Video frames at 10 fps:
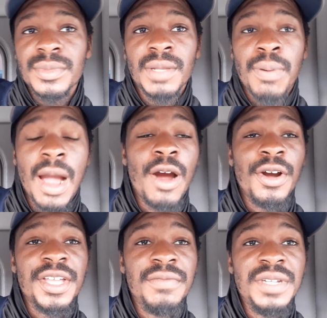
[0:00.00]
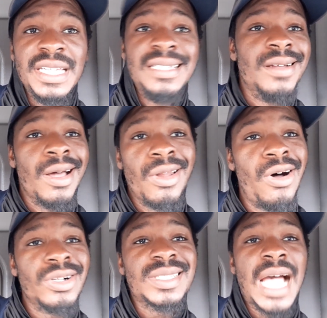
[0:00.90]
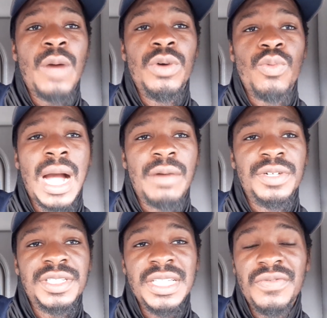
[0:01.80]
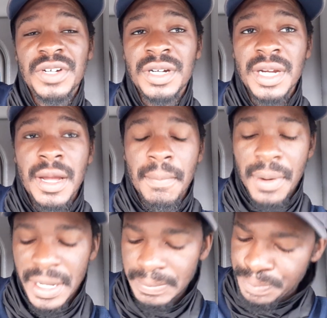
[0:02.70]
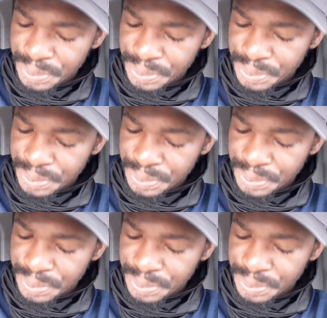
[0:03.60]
priority of need alongside with wide receiver. But